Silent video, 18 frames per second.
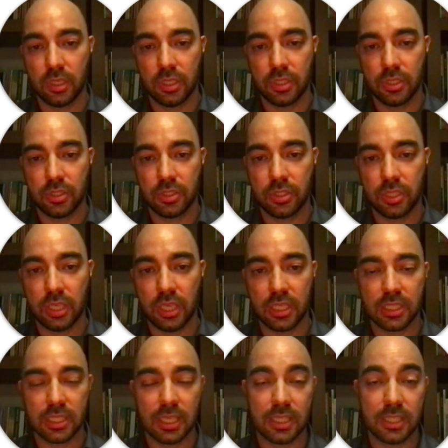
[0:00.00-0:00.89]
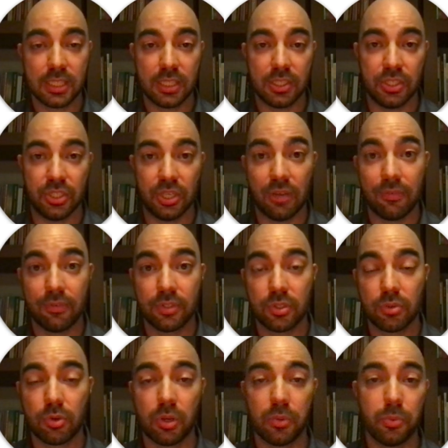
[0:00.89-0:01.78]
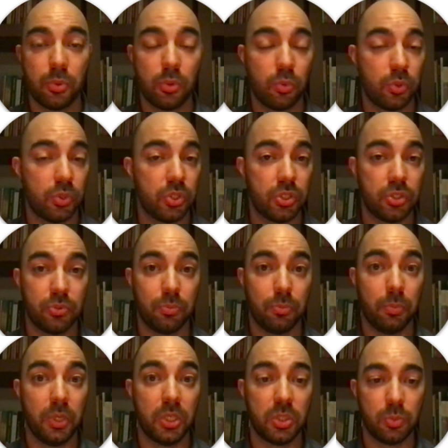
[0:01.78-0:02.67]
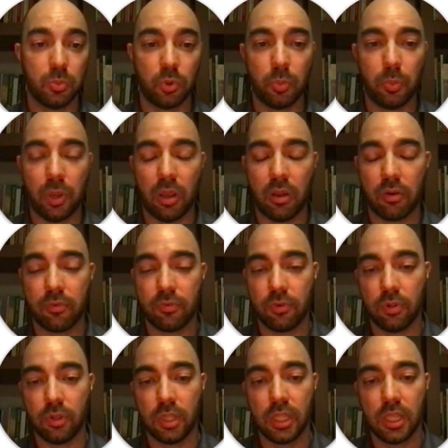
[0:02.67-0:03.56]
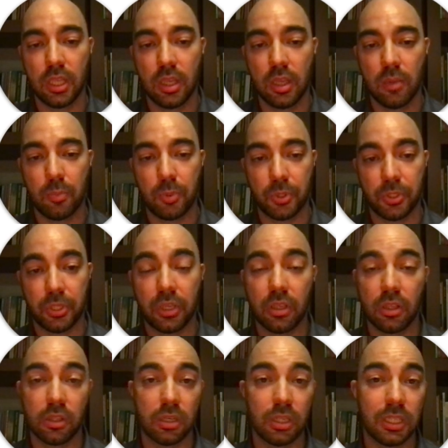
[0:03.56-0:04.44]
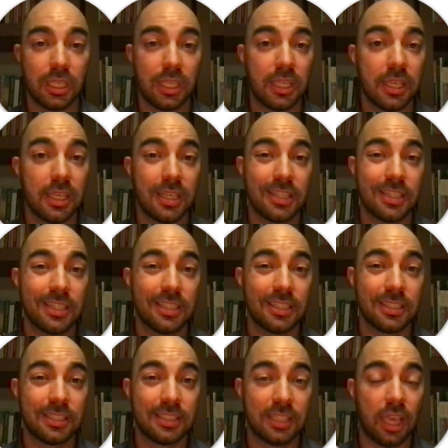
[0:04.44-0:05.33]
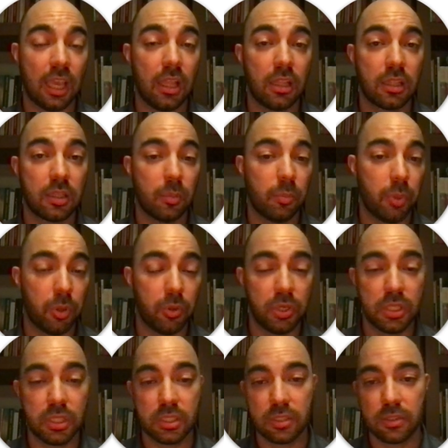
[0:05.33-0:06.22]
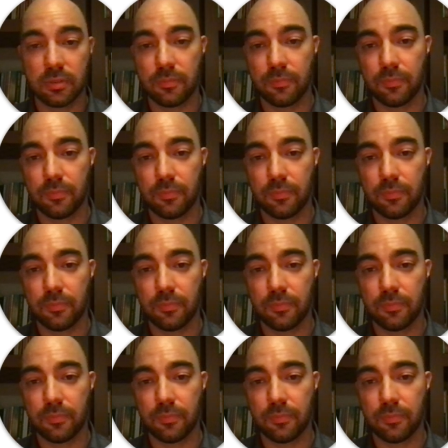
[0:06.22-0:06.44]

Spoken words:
CSS and JavaScript, which is much more powerful, particularly styled components.